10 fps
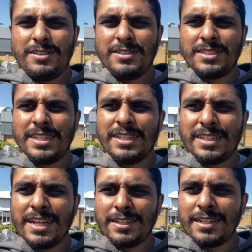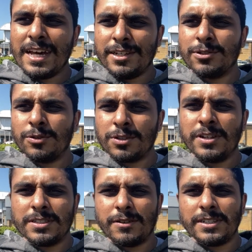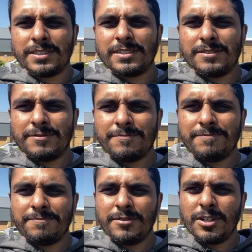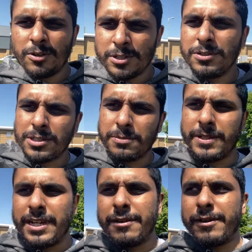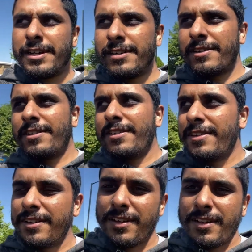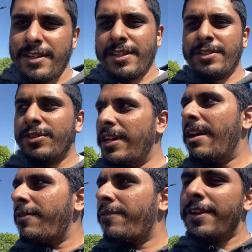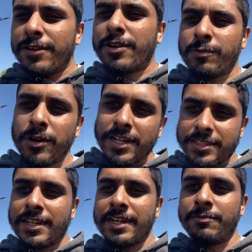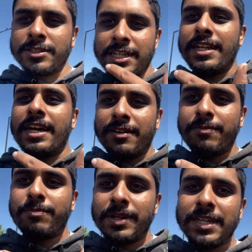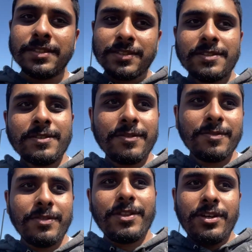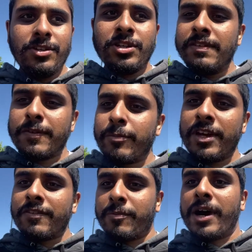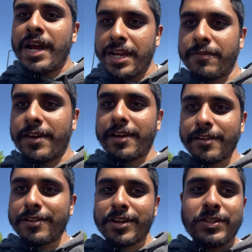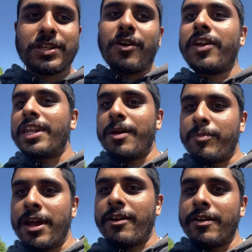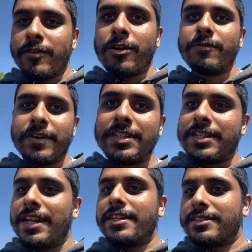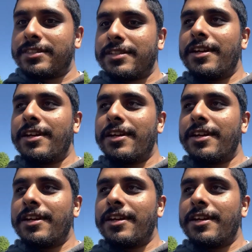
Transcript: You see, that that is all Toys R Us, or used to be anyway. You, everything you could want as a kid was in that place. You don't even have to buy anything. You can just go in there and play around with a lot of things that they just,